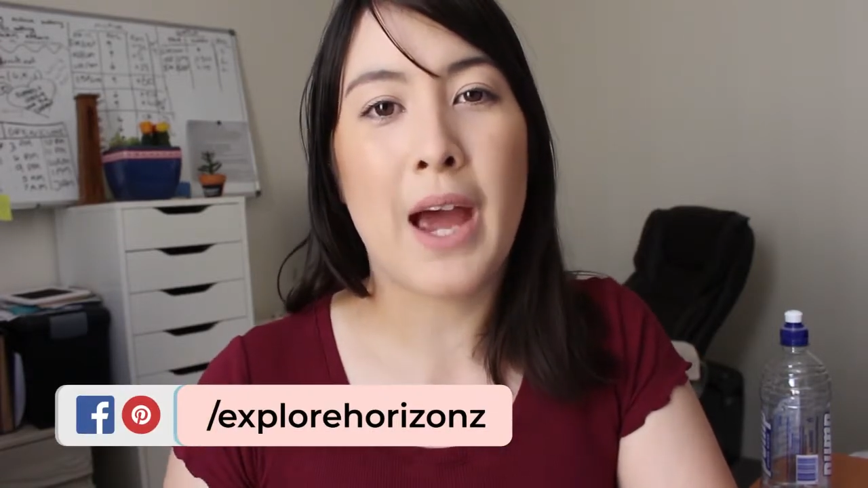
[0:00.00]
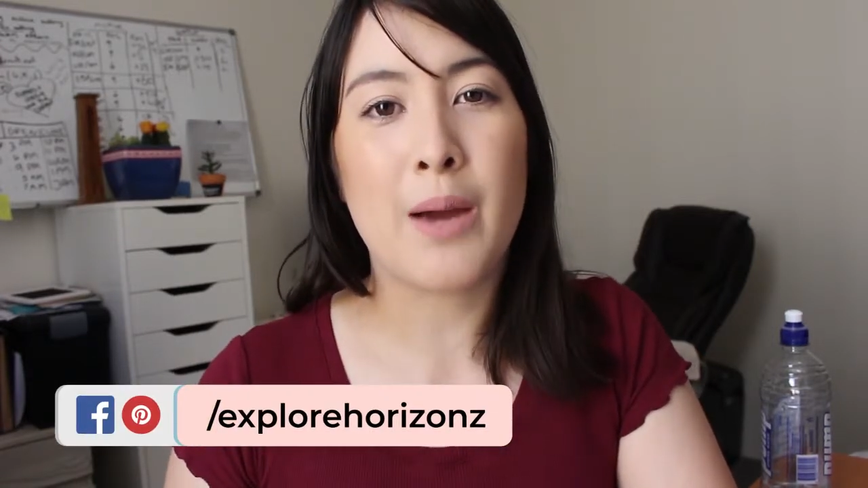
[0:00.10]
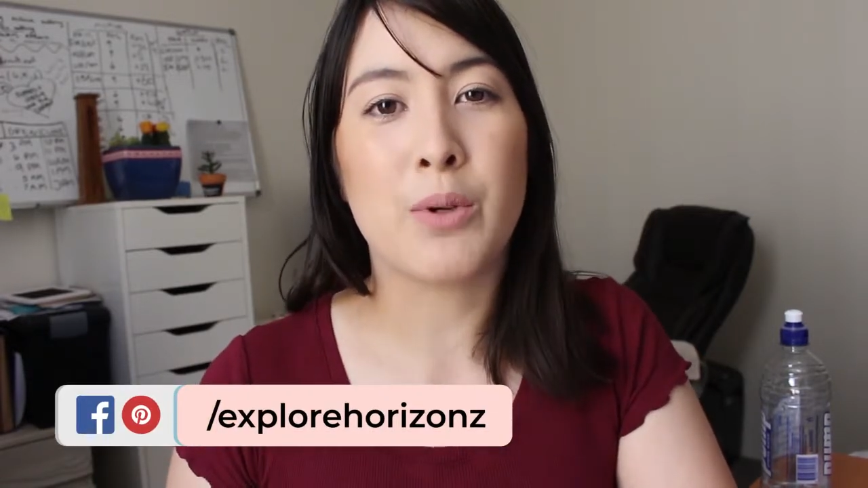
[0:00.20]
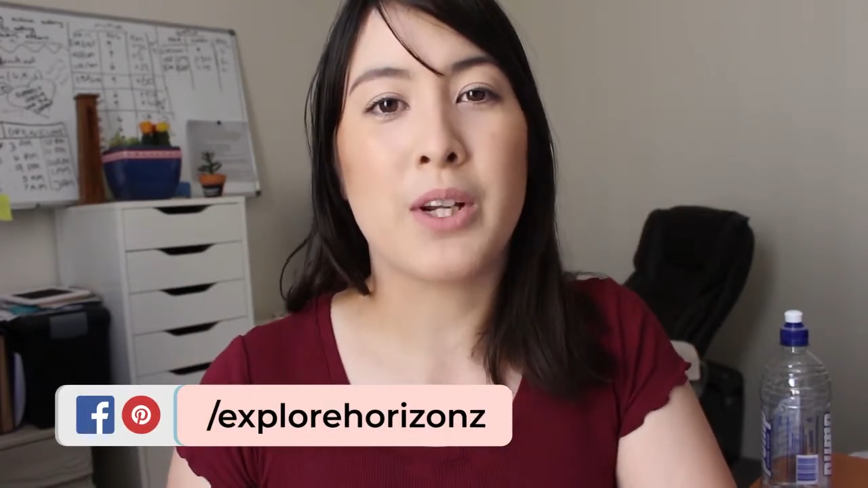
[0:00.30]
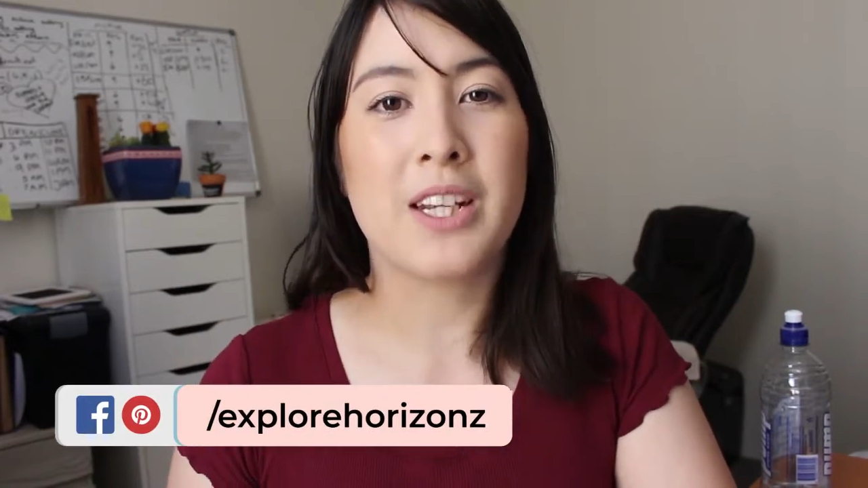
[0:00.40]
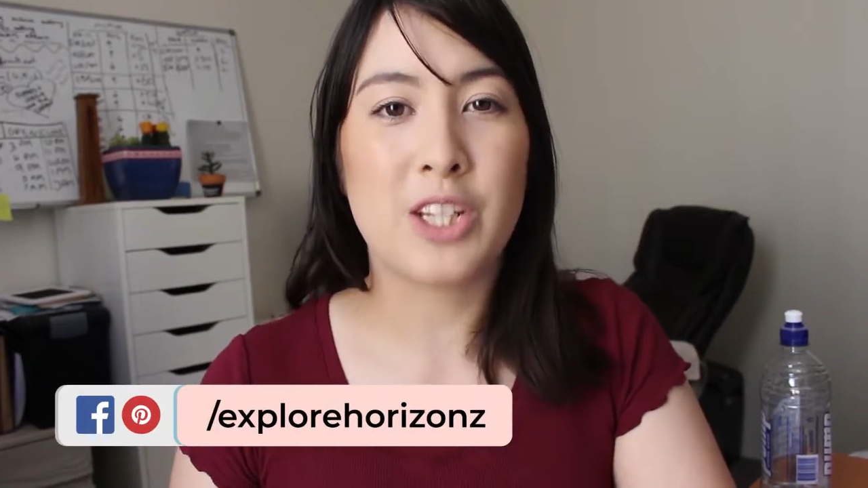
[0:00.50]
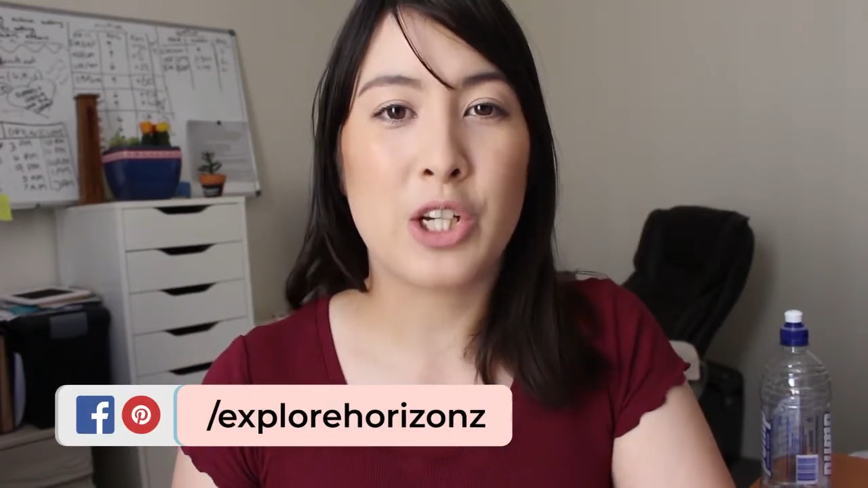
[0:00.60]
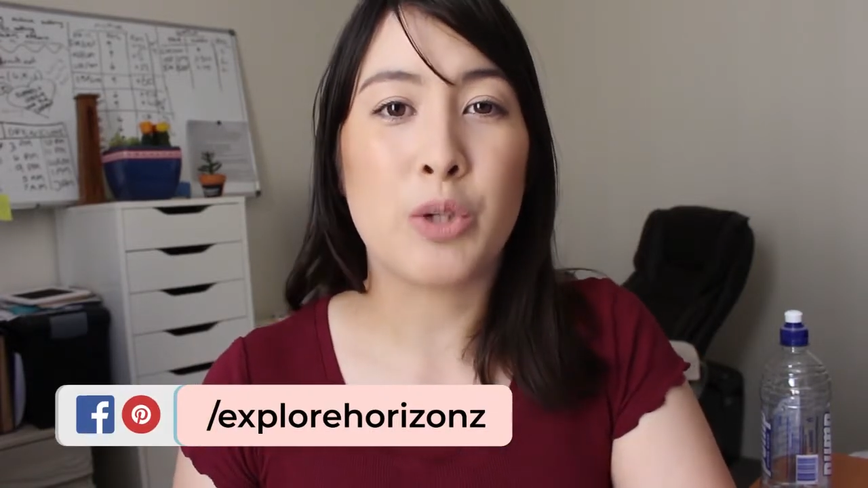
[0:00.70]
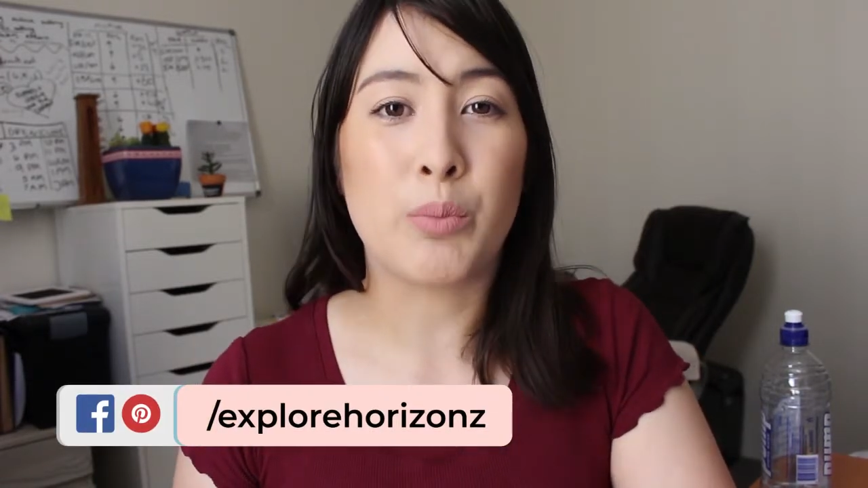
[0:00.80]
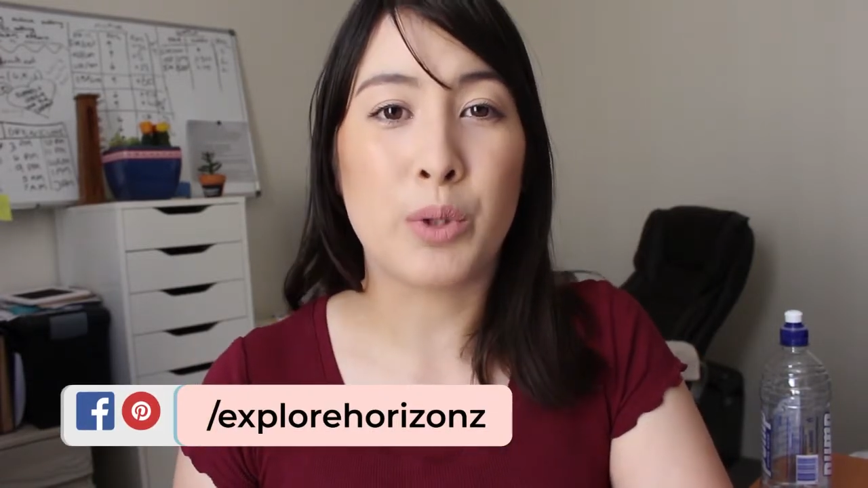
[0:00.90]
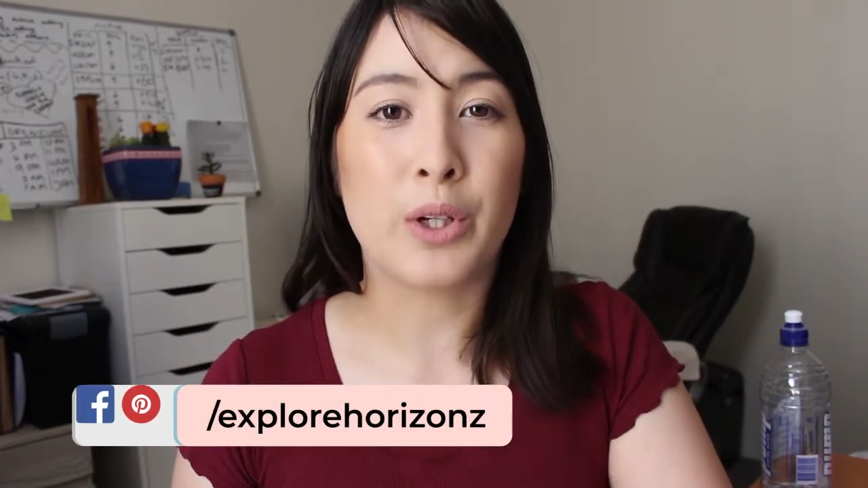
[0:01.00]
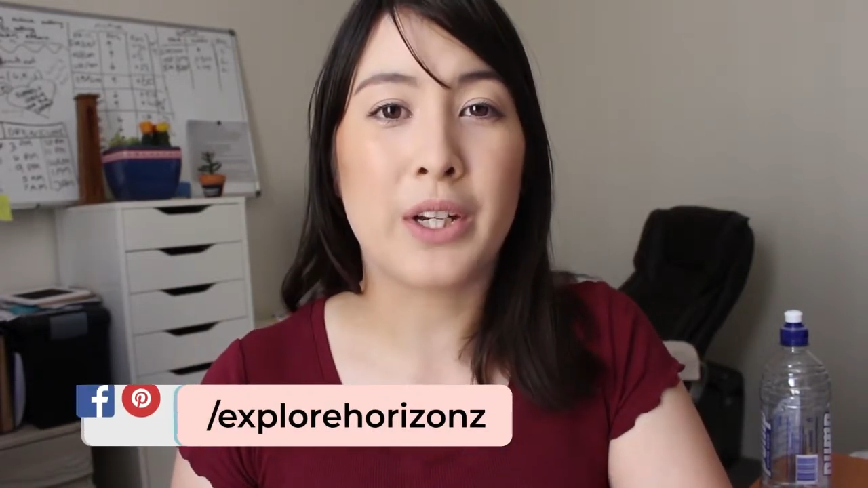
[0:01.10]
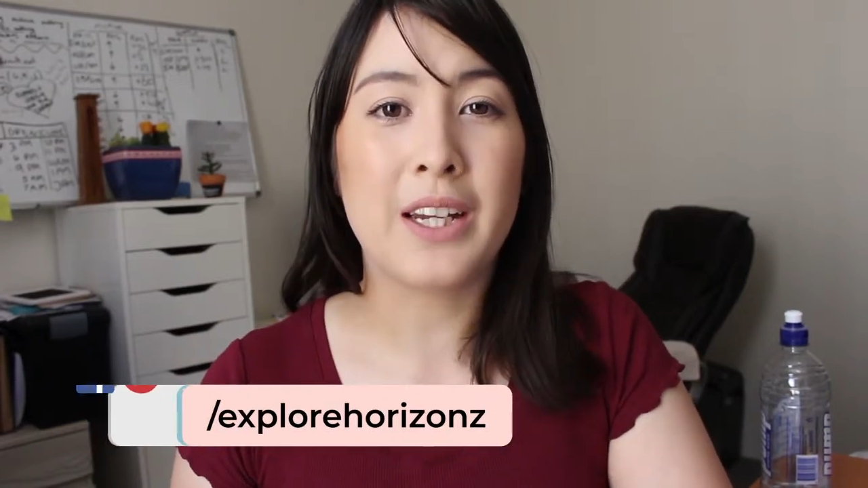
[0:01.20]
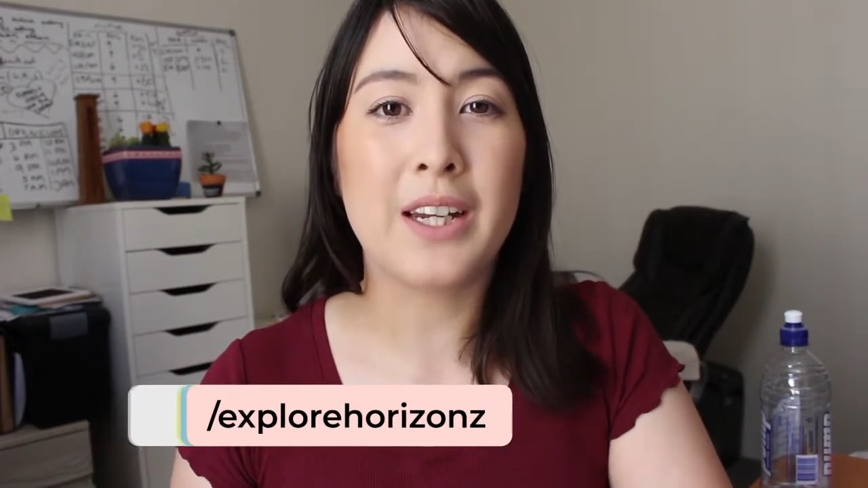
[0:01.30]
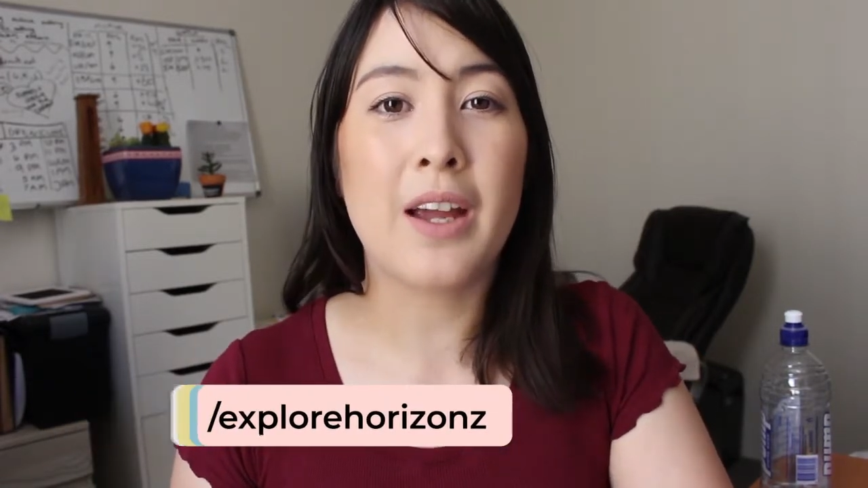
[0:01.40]
able to continue
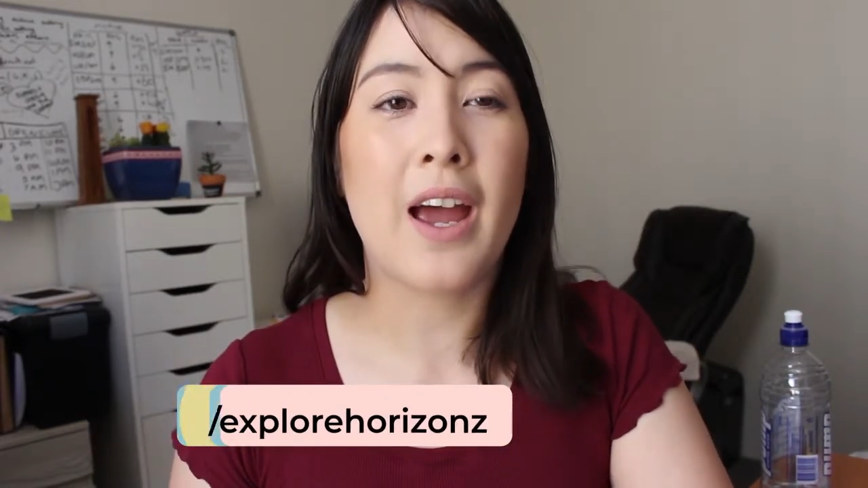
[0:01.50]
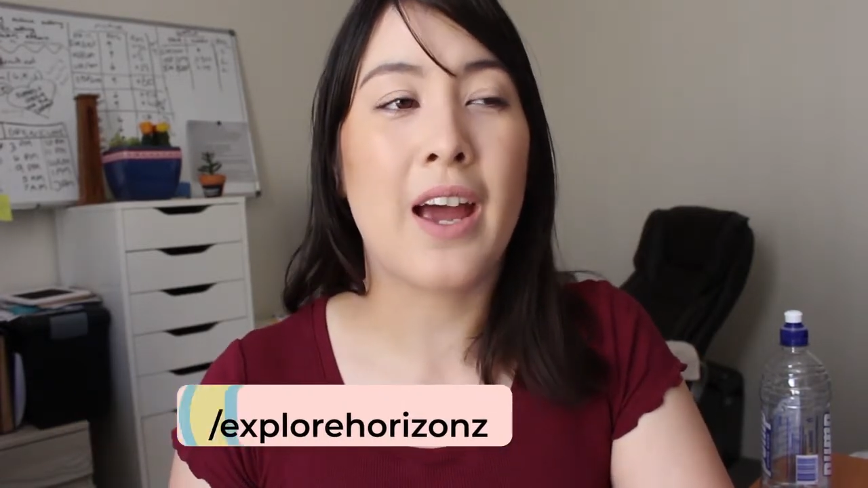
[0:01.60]
blogging,